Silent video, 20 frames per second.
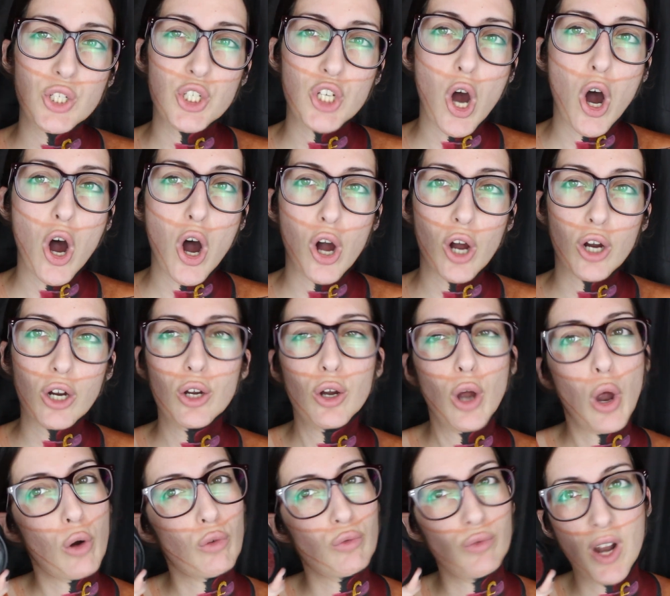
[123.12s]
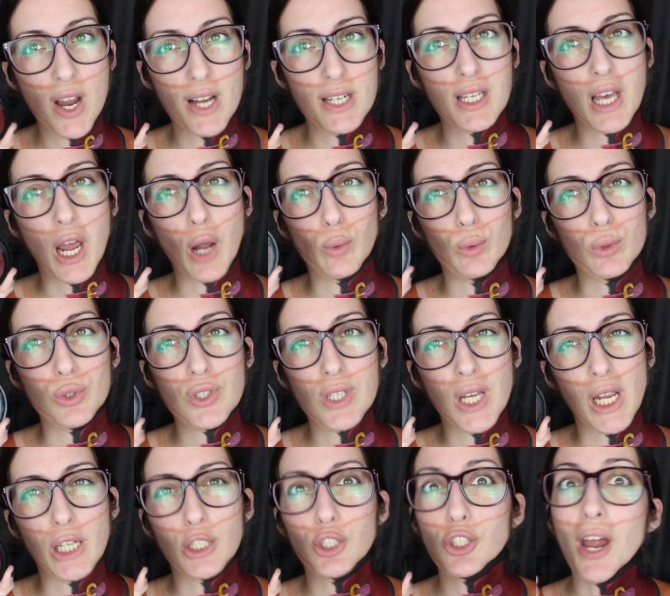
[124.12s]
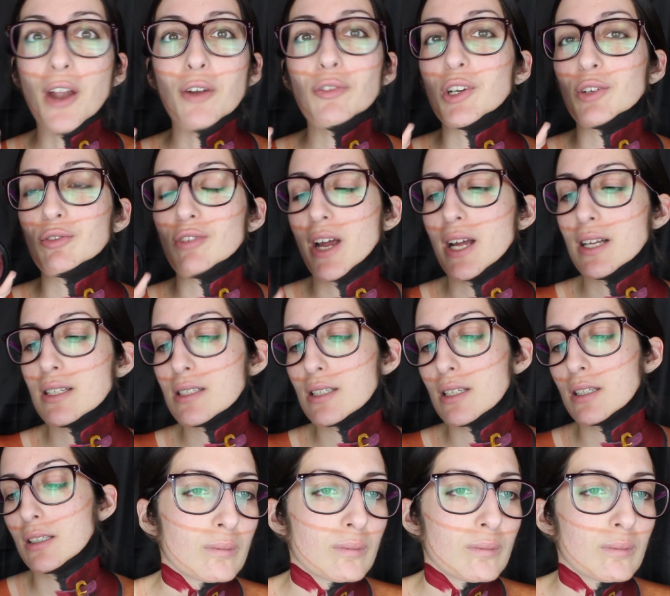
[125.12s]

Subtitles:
dark red, I would say, cherry red.